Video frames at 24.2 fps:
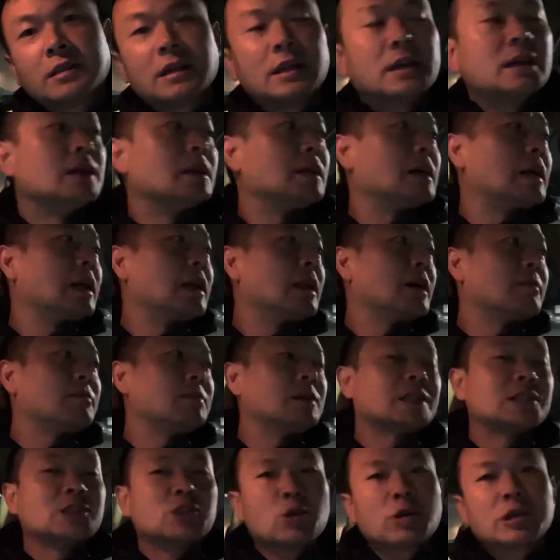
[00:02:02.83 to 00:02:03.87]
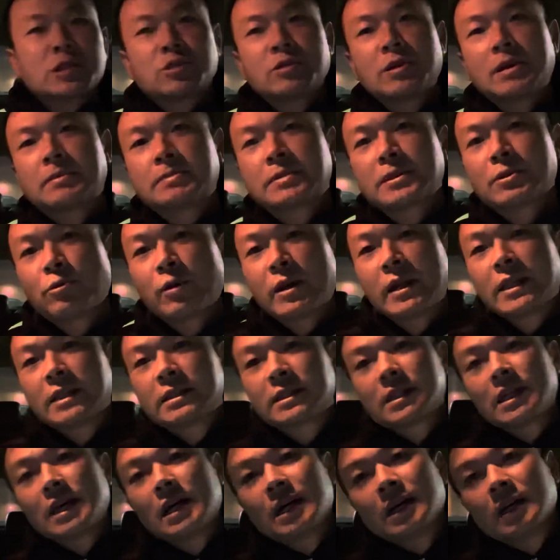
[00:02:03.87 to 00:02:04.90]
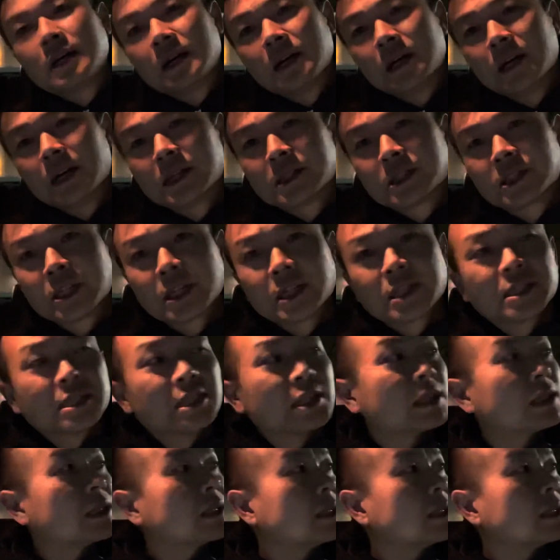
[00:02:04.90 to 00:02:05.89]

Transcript: uh, i love the short trips when it's uh, uh, searching